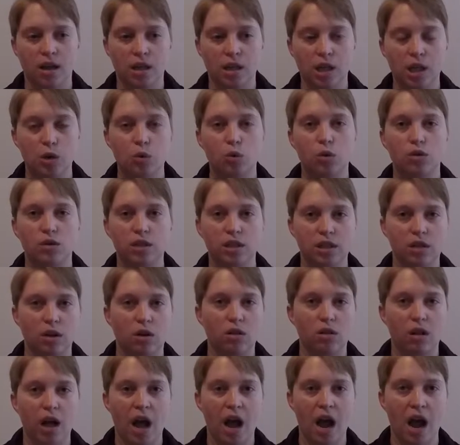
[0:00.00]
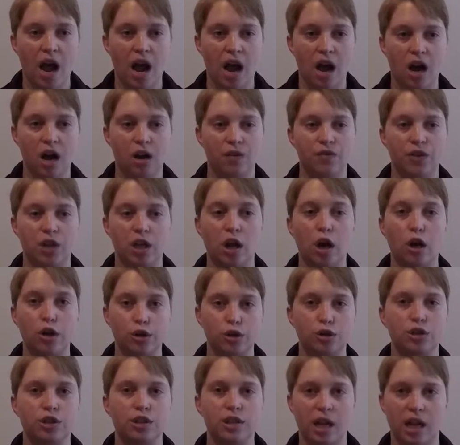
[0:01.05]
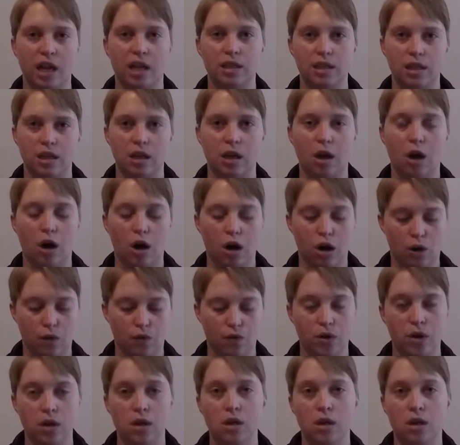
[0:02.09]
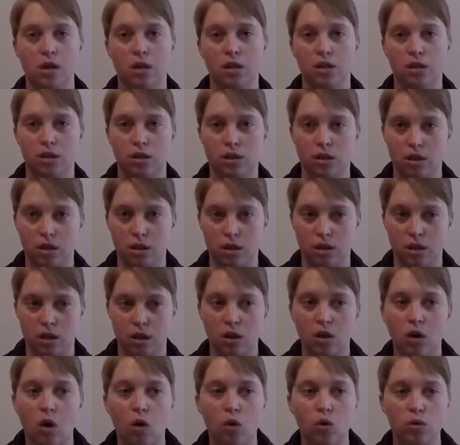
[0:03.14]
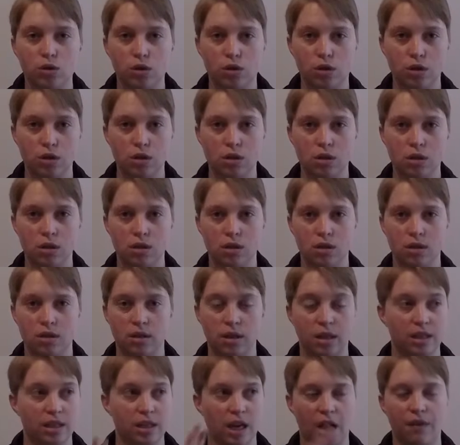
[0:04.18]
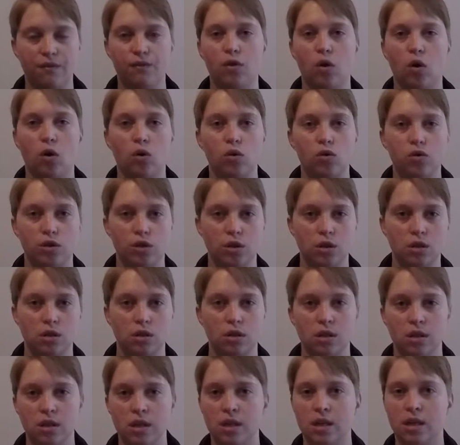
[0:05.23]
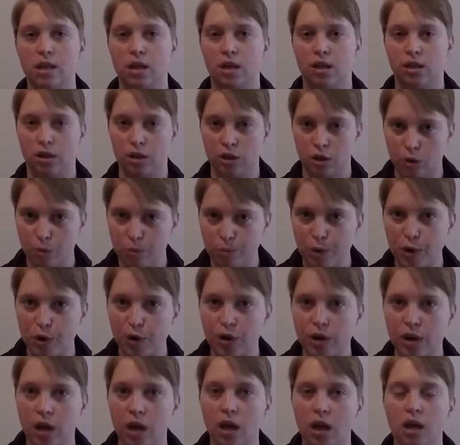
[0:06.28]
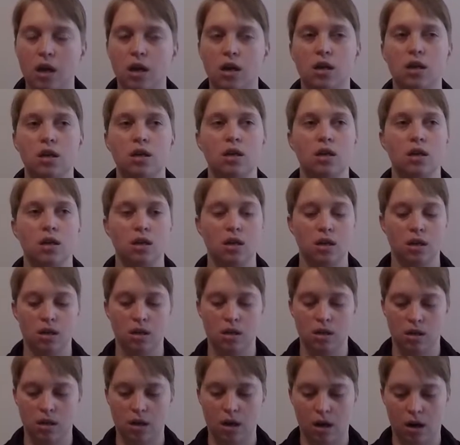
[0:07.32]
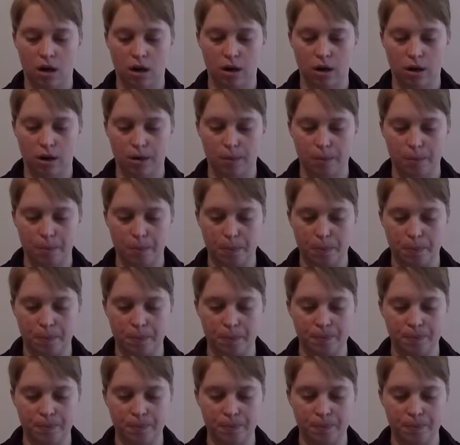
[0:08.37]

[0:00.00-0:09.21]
You will still have the understanding of the culture, the deaf culture, the community, and